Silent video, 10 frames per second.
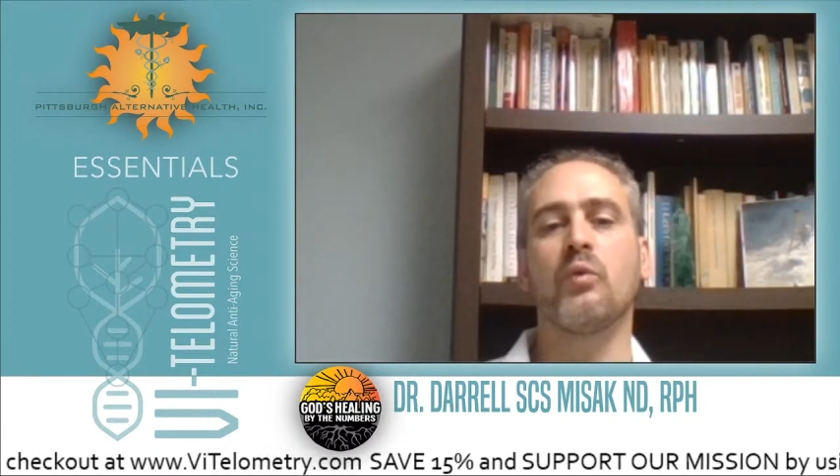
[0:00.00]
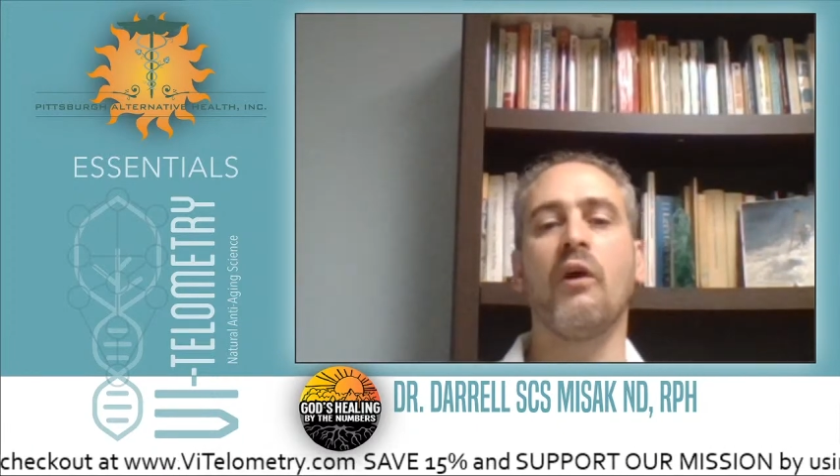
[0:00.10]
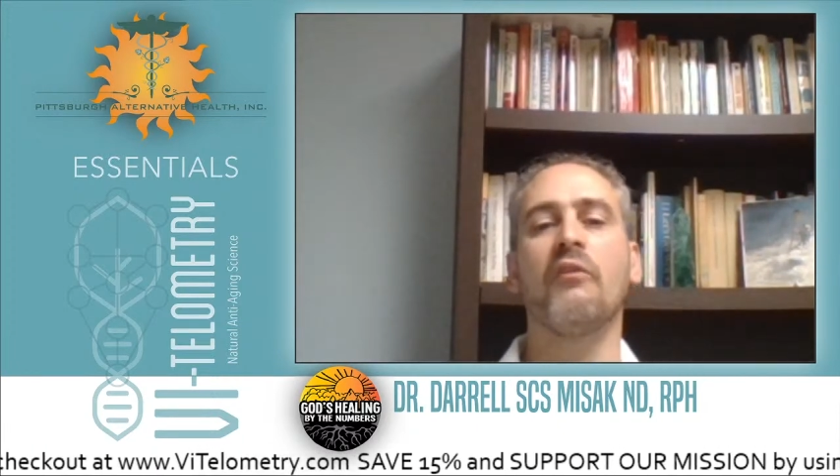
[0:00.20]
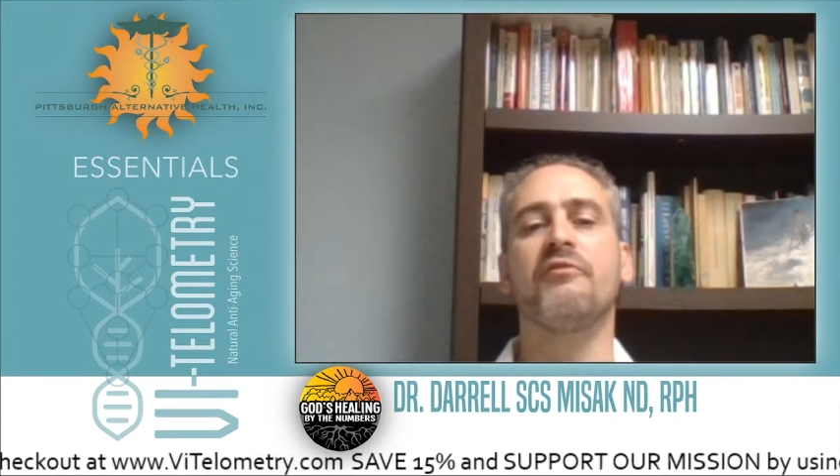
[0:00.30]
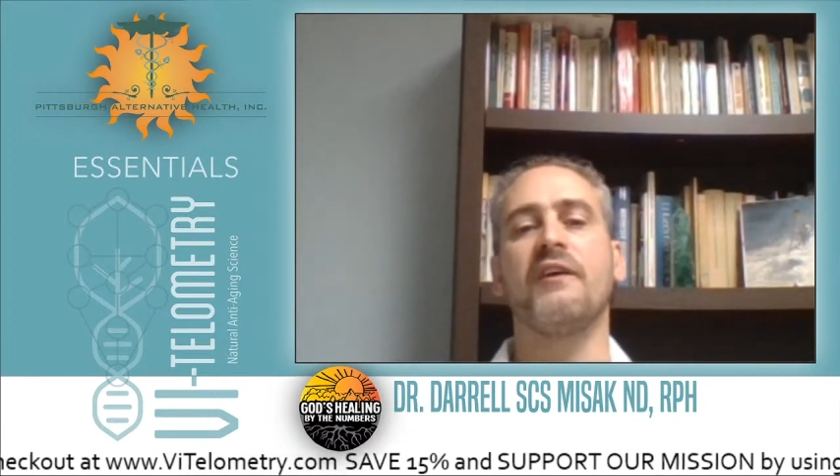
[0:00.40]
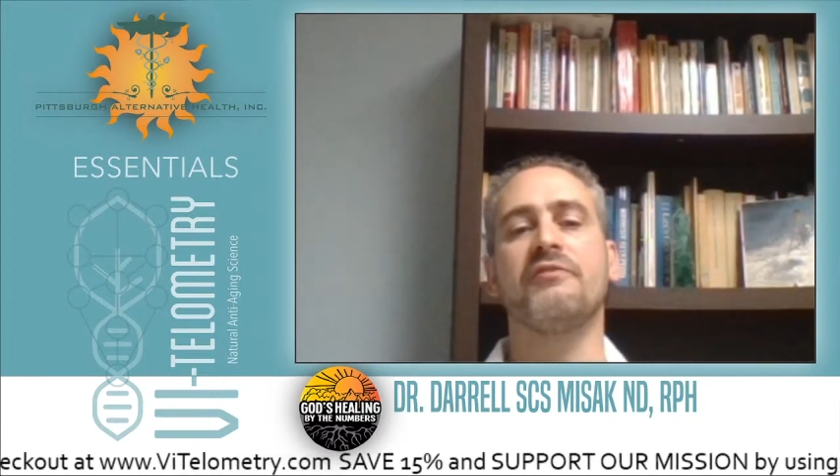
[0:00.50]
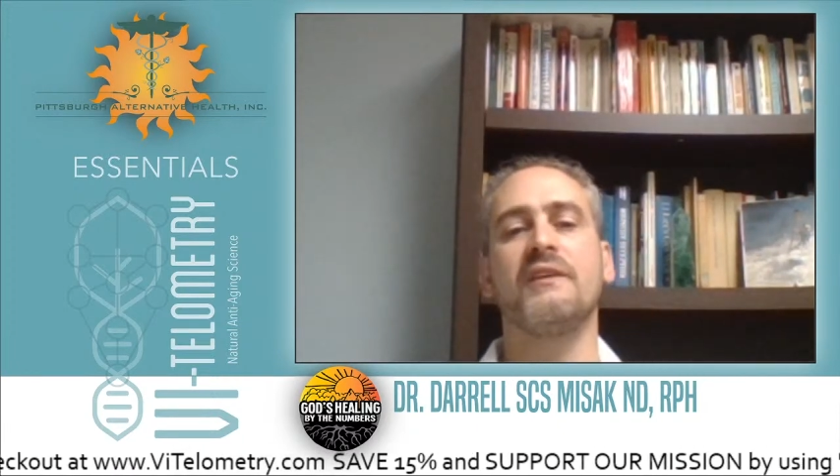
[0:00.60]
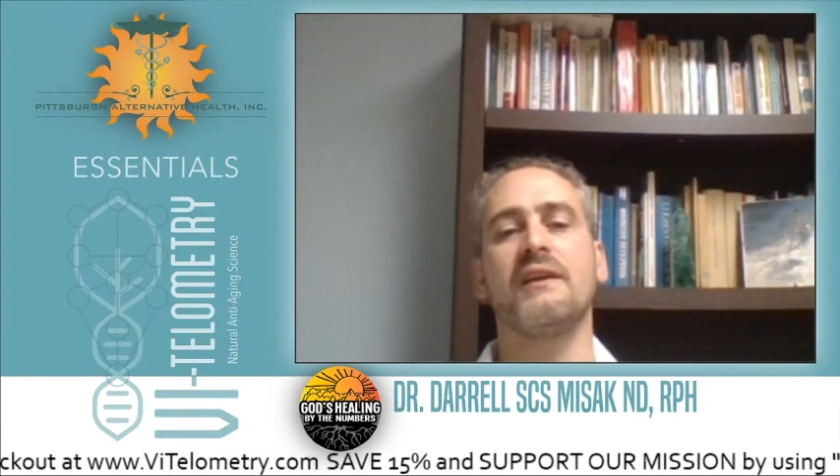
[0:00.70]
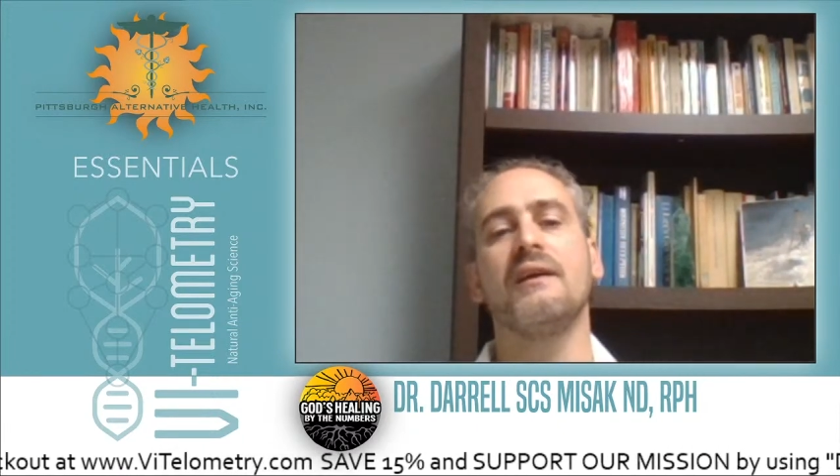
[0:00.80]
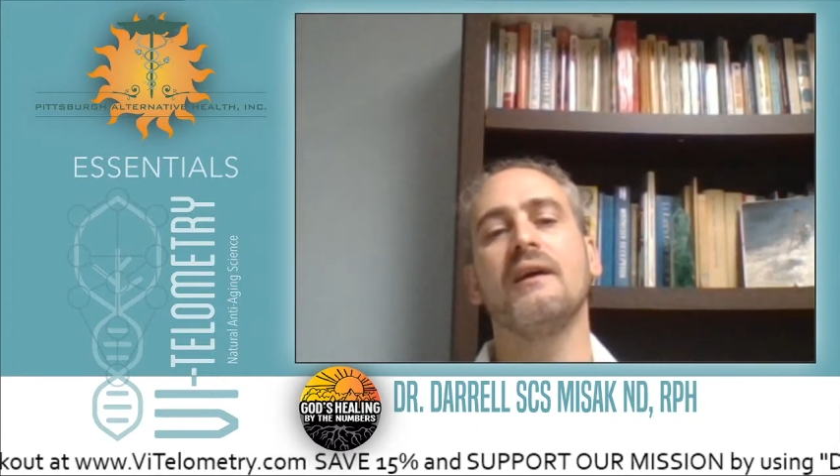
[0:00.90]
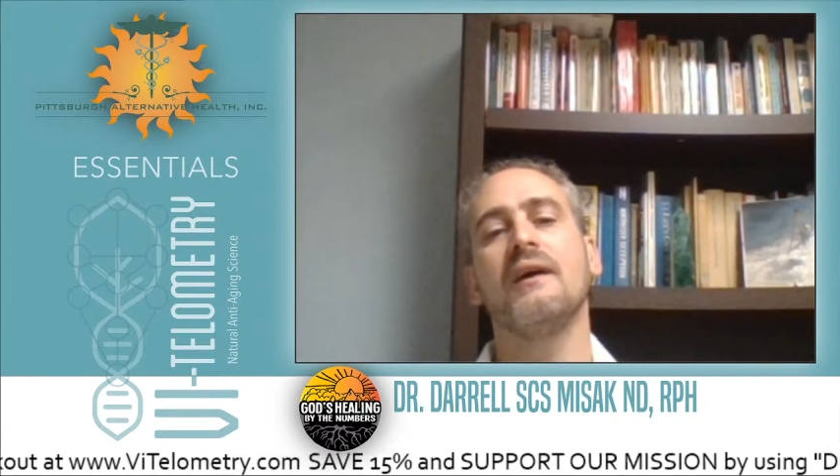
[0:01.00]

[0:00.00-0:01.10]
12:50